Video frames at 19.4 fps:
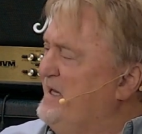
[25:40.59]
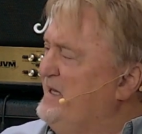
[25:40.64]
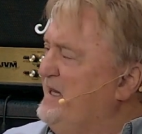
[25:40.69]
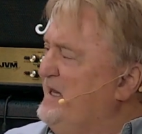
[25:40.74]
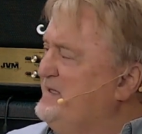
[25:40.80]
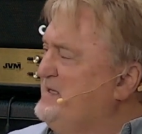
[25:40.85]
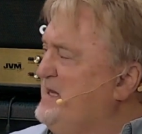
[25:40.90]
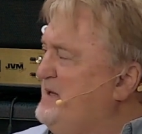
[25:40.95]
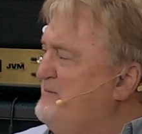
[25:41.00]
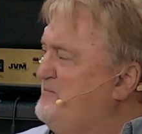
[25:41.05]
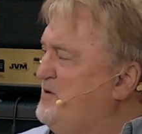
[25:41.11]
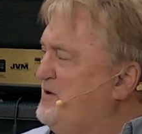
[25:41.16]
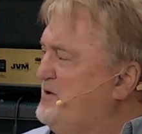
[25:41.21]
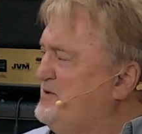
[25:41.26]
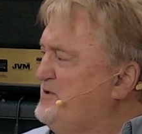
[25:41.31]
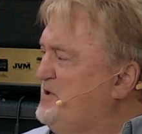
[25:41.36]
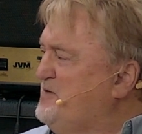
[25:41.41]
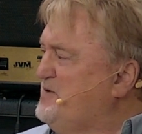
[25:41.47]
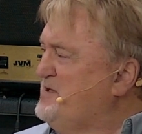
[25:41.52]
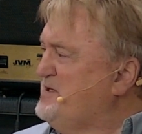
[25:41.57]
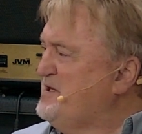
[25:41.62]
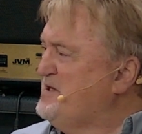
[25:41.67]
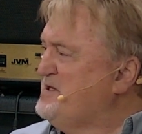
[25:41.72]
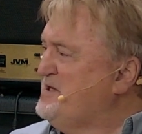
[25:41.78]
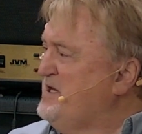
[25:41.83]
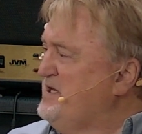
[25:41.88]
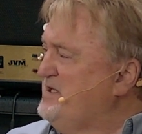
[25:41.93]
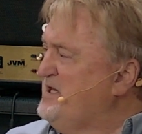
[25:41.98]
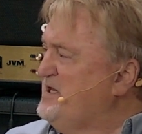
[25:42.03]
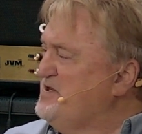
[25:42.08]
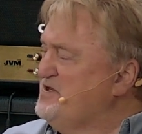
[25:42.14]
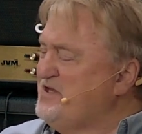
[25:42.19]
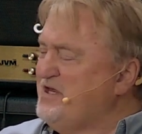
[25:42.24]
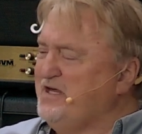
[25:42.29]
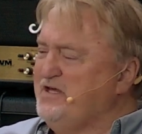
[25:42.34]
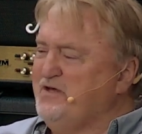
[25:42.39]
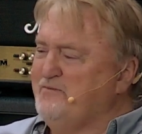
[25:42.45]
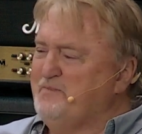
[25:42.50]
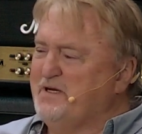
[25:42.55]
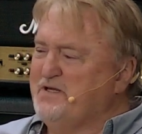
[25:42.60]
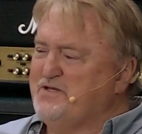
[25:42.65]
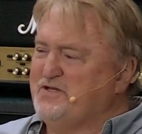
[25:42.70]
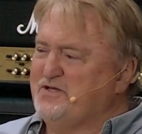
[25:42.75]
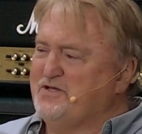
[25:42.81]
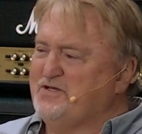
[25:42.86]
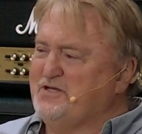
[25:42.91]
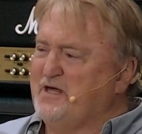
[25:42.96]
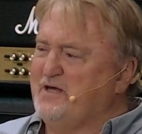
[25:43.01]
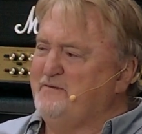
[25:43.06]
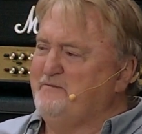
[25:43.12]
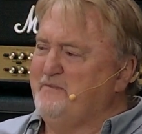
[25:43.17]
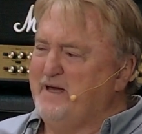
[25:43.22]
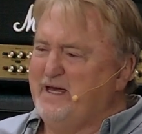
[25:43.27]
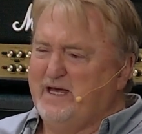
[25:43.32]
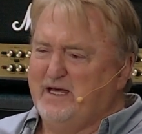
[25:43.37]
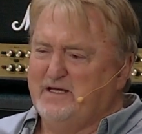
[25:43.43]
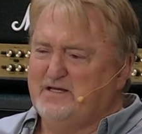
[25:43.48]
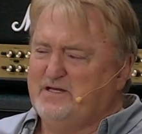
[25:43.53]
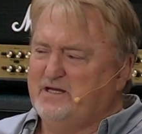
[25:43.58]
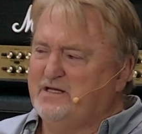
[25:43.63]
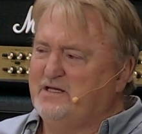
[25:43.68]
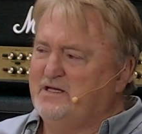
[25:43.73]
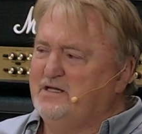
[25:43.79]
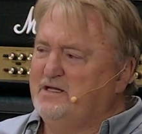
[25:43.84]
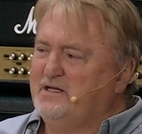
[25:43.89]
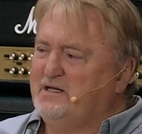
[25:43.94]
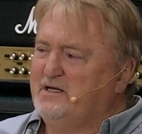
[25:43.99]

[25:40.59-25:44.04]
I like that part too. He says, doesn't say you bunch of scumbags.